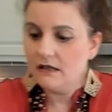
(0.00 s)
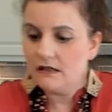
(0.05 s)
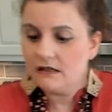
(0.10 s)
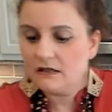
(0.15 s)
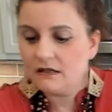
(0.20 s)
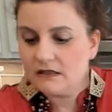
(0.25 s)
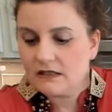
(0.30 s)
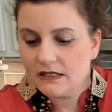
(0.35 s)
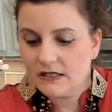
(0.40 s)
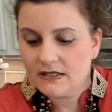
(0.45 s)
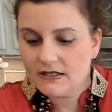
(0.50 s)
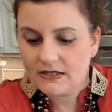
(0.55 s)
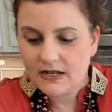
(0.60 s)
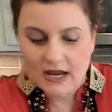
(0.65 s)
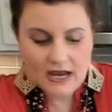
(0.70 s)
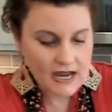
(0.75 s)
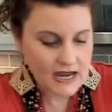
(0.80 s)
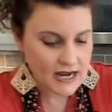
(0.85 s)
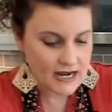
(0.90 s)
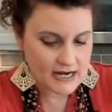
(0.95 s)

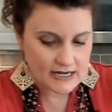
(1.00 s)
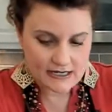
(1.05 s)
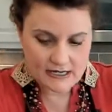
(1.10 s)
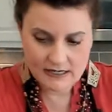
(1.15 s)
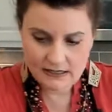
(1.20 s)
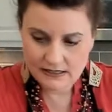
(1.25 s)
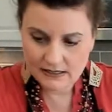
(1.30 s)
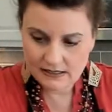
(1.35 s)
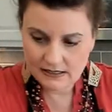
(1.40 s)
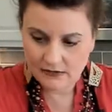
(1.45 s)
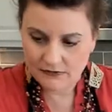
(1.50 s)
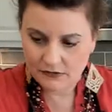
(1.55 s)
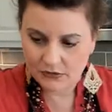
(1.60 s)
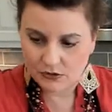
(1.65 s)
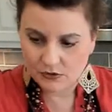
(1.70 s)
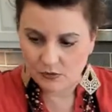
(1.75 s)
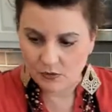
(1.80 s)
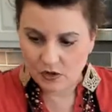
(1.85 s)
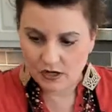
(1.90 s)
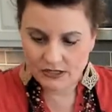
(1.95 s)
decide if you
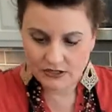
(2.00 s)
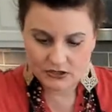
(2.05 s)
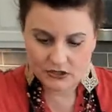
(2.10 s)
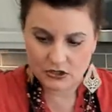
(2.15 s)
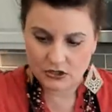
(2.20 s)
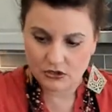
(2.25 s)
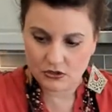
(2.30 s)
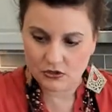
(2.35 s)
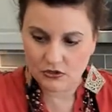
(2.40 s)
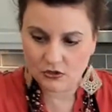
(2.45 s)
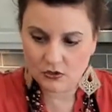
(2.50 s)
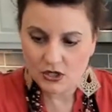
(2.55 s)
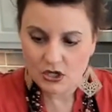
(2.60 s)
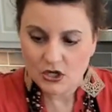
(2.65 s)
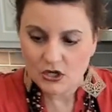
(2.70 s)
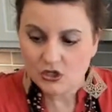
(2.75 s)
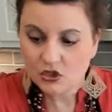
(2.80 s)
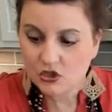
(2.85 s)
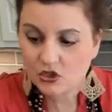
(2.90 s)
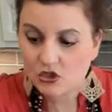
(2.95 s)
want to
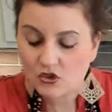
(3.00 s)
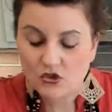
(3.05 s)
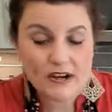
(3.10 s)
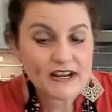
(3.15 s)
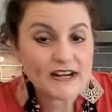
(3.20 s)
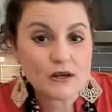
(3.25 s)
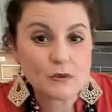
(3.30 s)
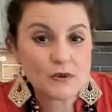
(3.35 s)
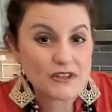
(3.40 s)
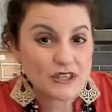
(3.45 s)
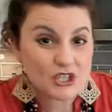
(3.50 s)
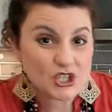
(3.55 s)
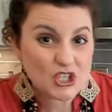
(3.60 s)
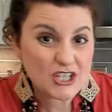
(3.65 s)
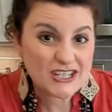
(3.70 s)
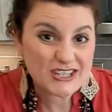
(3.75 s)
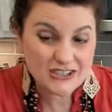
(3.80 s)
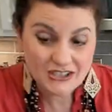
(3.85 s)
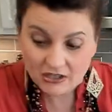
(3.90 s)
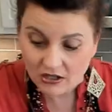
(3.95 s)
strain it with a
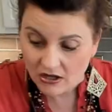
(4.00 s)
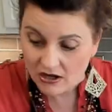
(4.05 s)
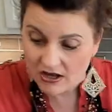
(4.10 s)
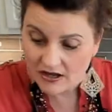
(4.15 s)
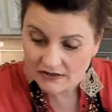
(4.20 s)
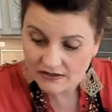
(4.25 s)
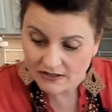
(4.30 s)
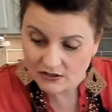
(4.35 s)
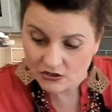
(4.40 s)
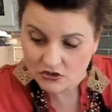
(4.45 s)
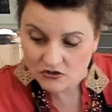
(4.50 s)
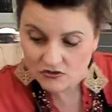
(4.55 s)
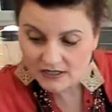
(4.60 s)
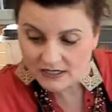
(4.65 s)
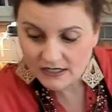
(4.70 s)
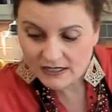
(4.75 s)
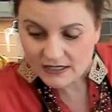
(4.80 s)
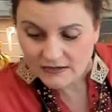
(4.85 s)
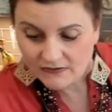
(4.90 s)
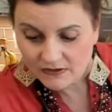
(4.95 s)
cheesecloth and strain it
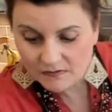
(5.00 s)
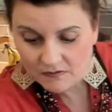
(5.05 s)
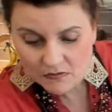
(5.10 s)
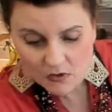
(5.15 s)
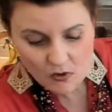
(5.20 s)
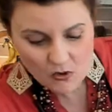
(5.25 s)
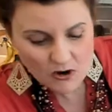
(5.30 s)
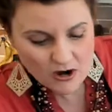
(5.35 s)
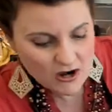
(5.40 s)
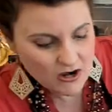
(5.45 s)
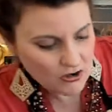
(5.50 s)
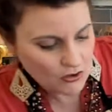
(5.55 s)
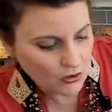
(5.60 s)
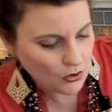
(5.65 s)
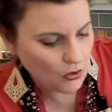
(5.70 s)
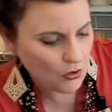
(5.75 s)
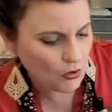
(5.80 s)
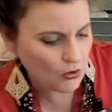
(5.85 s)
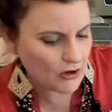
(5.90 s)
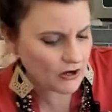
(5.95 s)
even more,
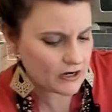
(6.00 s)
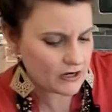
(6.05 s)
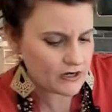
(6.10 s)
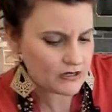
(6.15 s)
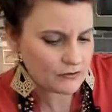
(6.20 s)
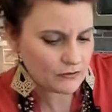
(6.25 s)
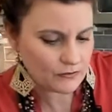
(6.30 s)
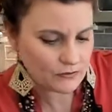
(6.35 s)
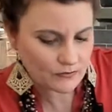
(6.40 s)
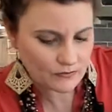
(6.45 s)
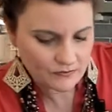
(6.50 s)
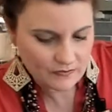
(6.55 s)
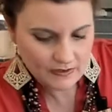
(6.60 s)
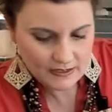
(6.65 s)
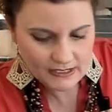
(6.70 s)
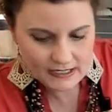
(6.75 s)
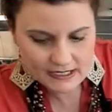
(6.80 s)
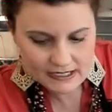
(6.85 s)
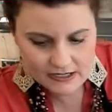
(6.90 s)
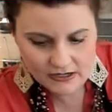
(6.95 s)
or,
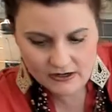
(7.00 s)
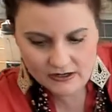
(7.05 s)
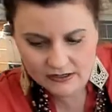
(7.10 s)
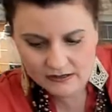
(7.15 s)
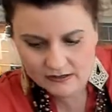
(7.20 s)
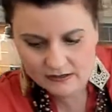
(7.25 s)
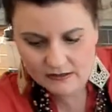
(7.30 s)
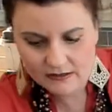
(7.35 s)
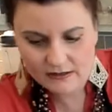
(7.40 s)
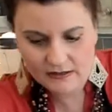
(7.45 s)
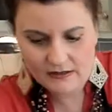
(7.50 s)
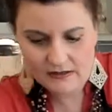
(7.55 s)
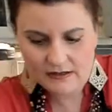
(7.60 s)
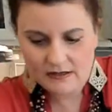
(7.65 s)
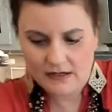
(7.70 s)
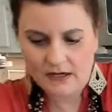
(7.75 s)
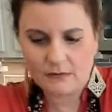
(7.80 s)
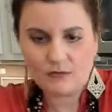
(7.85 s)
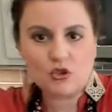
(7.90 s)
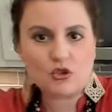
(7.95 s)
hang on, I'm
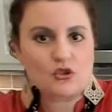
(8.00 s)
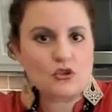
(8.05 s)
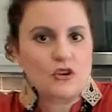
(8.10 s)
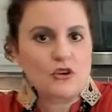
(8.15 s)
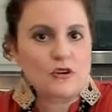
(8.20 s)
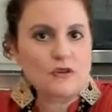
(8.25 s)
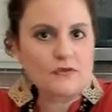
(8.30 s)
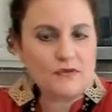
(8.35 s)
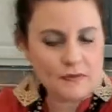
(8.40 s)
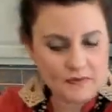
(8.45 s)
stronger from the